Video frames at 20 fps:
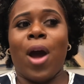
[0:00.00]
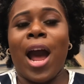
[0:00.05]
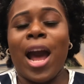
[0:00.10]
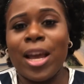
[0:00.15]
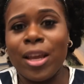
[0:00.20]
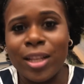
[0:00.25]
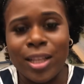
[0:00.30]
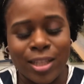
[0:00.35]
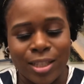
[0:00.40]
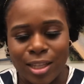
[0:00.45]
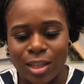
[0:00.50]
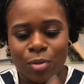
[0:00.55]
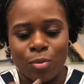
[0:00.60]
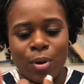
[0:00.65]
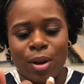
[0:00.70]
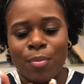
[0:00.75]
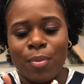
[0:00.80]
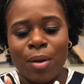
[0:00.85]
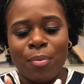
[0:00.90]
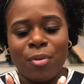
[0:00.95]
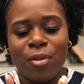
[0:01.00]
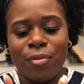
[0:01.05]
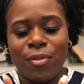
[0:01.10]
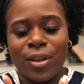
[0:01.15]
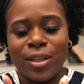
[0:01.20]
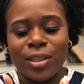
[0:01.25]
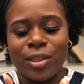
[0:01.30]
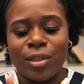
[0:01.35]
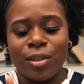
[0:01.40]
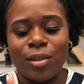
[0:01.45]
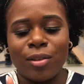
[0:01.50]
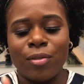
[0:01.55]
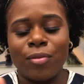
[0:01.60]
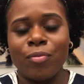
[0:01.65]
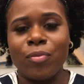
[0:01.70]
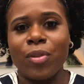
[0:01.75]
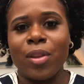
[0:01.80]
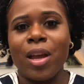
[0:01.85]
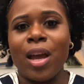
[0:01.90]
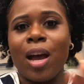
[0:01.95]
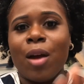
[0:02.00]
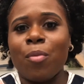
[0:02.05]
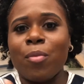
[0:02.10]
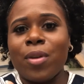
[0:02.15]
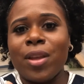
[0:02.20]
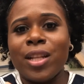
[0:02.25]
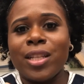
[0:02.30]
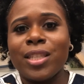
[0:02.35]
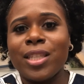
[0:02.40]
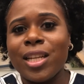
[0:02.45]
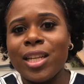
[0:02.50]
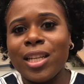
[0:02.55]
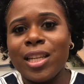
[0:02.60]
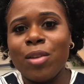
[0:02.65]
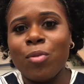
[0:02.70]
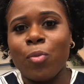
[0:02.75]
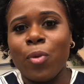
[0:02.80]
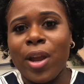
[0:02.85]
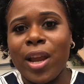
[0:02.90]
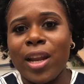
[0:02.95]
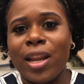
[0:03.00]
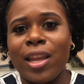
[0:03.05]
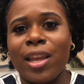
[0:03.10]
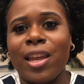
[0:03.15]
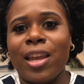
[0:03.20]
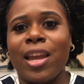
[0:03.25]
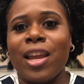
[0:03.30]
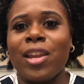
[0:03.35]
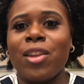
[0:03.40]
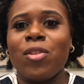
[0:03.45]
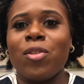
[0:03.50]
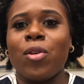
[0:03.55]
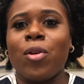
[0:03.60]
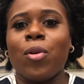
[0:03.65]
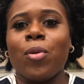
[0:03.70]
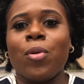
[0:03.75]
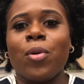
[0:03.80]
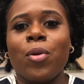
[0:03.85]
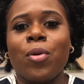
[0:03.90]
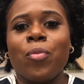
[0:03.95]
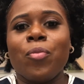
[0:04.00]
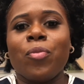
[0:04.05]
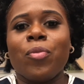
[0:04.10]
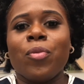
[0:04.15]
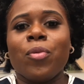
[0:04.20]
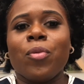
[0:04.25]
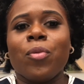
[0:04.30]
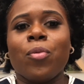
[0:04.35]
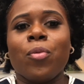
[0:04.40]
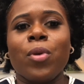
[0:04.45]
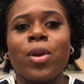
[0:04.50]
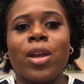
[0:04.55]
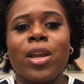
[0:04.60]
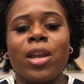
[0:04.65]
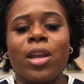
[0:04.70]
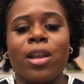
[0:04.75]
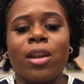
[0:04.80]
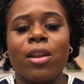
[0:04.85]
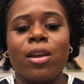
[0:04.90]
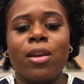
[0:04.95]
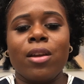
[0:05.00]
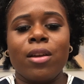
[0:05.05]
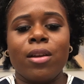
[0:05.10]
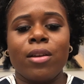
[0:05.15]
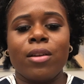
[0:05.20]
I did Rate My Professor. I'm instantly ready. And when